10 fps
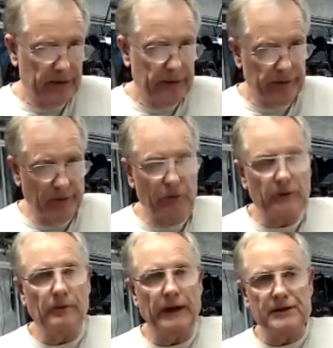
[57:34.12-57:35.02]
you put the
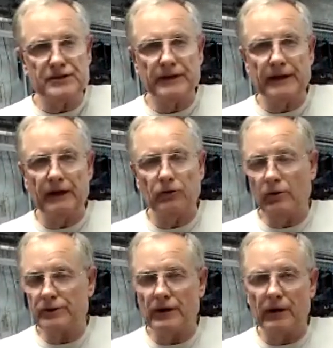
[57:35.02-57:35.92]
plastic down
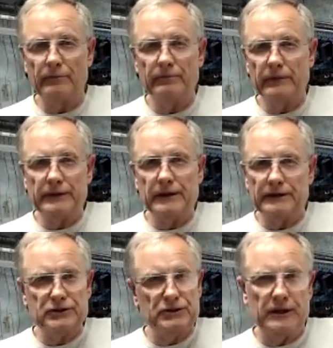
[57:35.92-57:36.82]
or tarp. It,
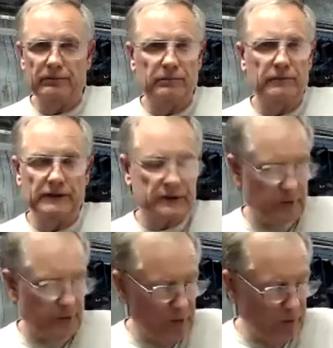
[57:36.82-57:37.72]
it's cheap and it's going
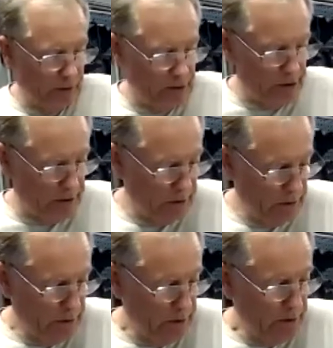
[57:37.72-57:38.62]
to be real easy.
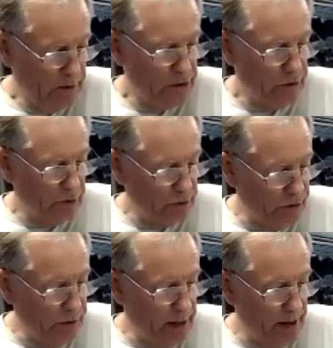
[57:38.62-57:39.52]
So
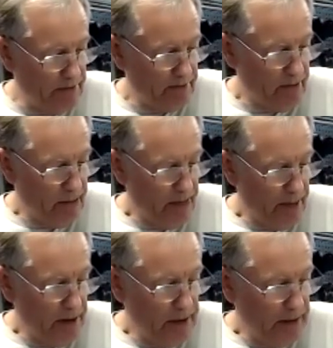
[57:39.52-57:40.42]
do that.
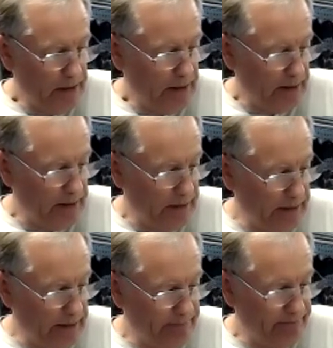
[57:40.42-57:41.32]

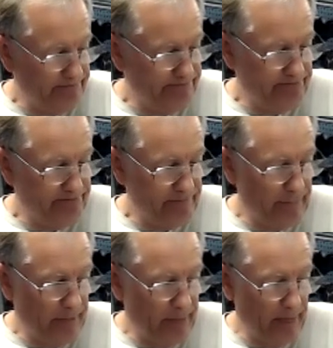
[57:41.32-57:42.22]
Uh,
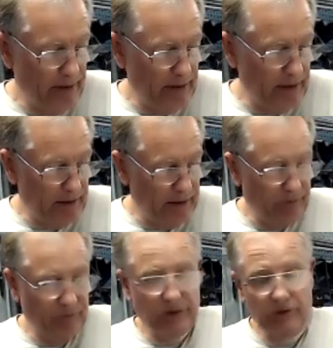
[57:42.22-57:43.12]

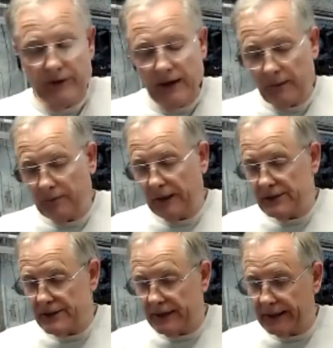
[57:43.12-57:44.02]
if you've got a
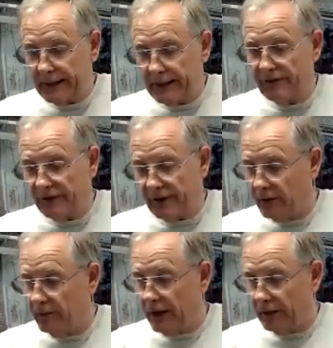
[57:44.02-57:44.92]
place that gets a fair
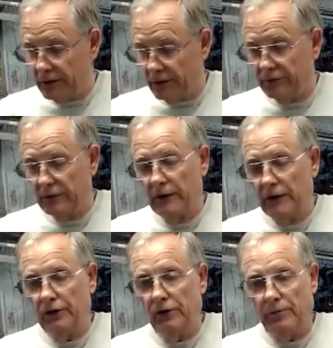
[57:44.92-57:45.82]
amount of
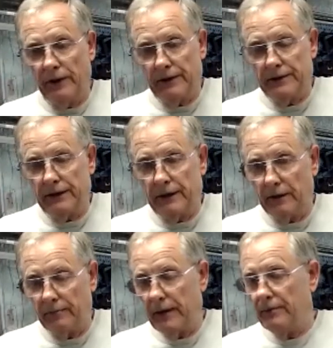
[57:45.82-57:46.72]
humidity in
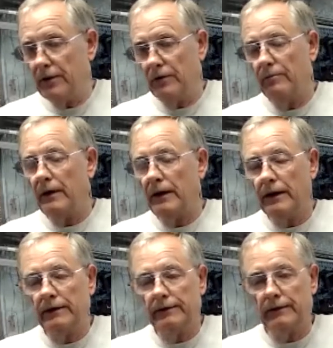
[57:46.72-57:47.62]
it, maybe you're
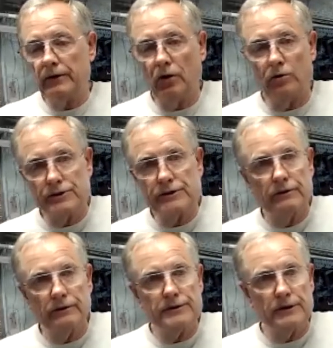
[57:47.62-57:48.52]
by the coast
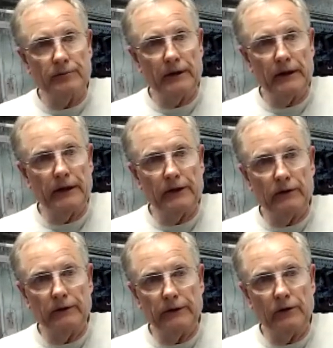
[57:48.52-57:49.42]
or something, and
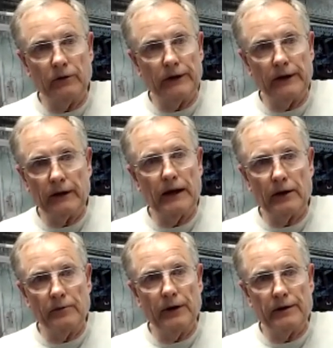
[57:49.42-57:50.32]
you're you know you get a lot of
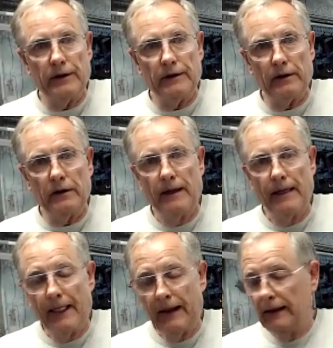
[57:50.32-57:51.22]
humidity there.
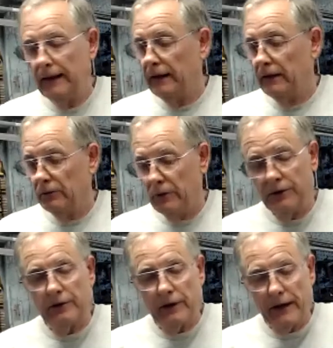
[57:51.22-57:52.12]
Well,
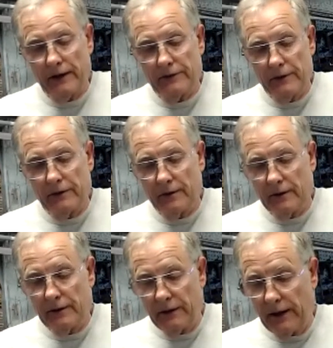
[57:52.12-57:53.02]
you're going to have
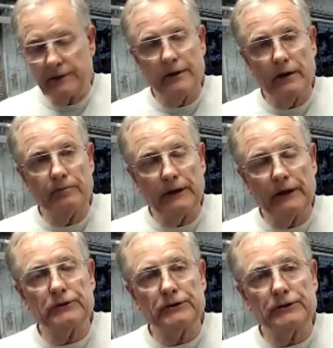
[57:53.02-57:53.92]
to ante up and
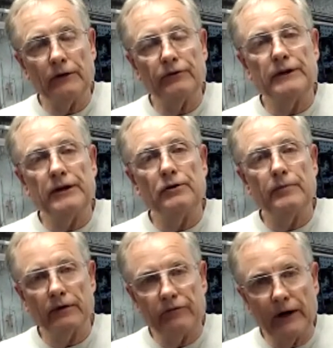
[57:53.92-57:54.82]
get yourself a
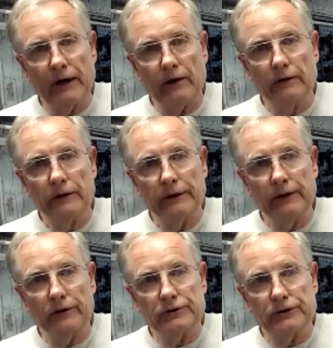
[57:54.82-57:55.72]
dehumidifier. You
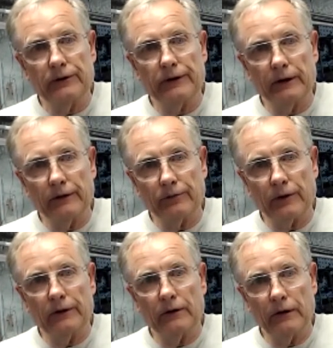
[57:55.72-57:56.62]
know, so you're going to
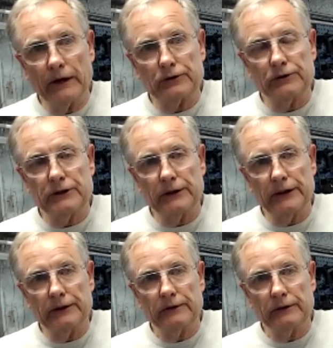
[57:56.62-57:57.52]
run a little
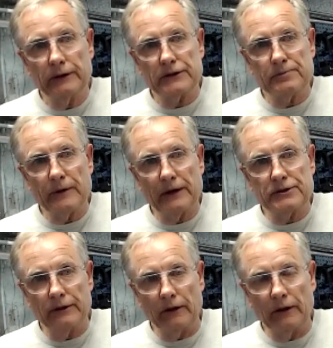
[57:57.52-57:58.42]
electricity
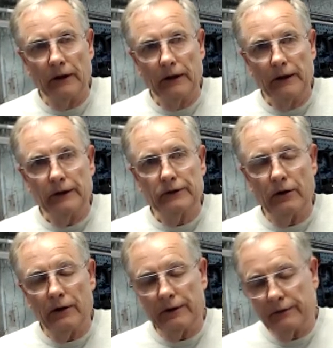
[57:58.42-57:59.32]
expense there
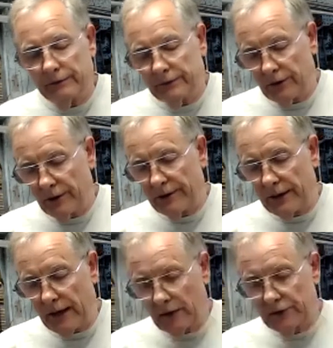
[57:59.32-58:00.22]
turn it turn it
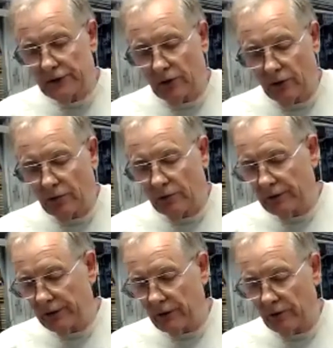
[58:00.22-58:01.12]
down so
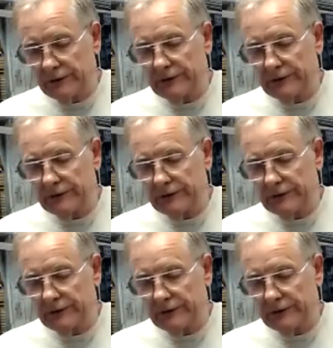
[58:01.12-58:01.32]
you know it's